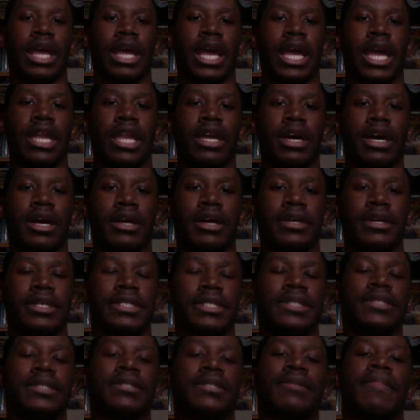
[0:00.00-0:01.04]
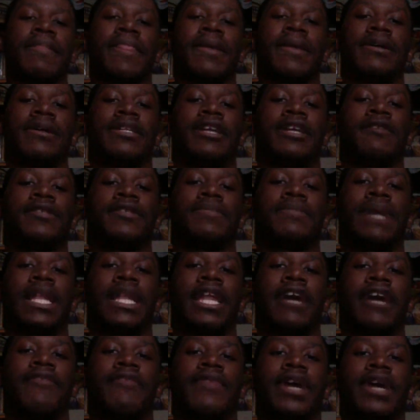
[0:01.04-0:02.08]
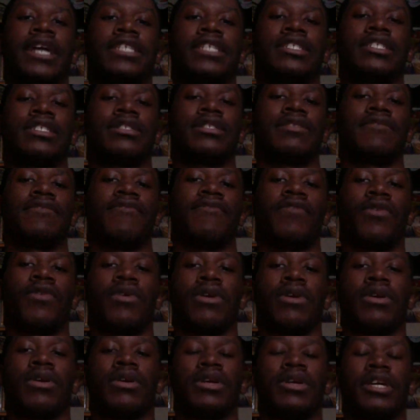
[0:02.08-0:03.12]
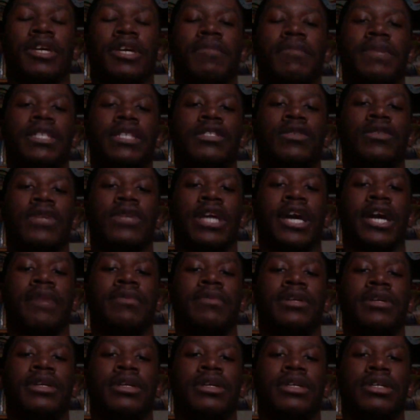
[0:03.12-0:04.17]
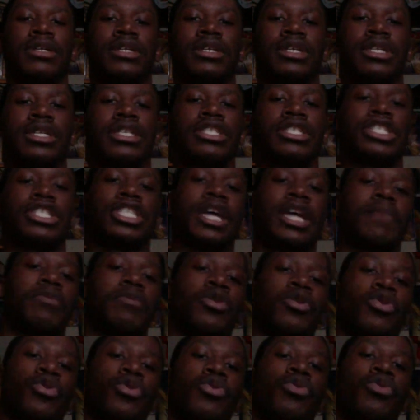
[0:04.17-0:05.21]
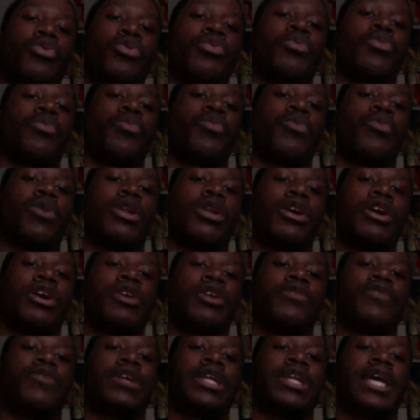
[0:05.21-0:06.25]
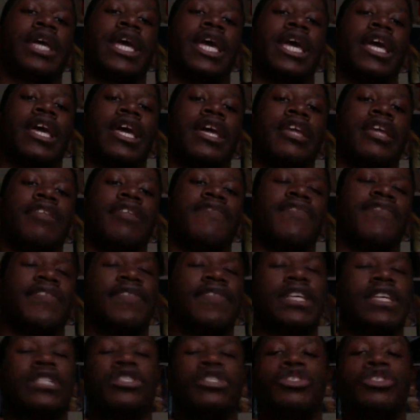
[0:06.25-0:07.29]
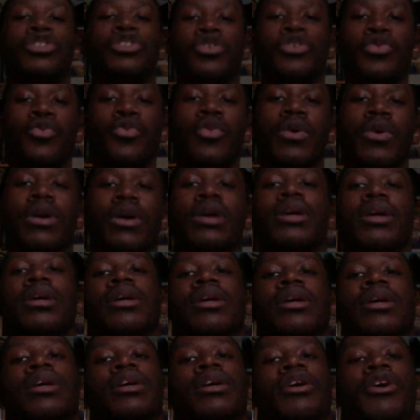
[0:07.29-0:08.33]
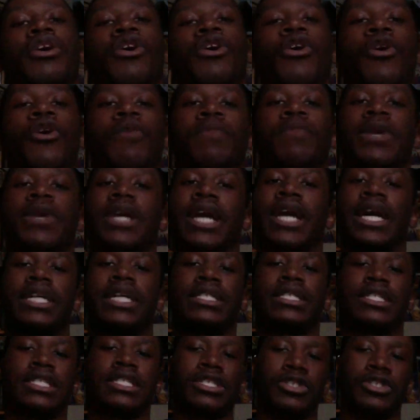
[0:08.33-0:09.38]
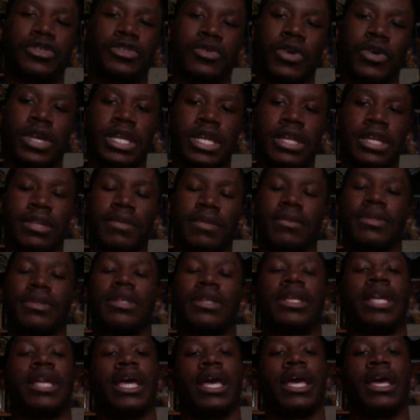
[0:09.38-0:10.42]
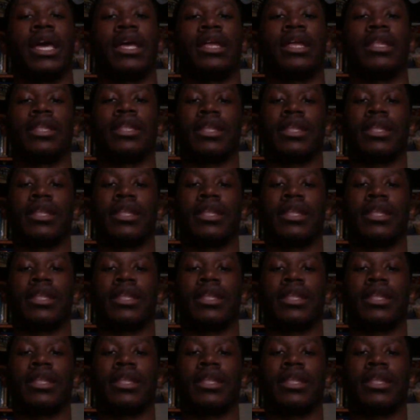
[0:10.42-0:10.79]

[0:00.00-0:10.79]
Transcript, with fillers: and uh, that was my live reaction for Kimetsu no Yaiba chapter 152. Hope you guys enjoyed it and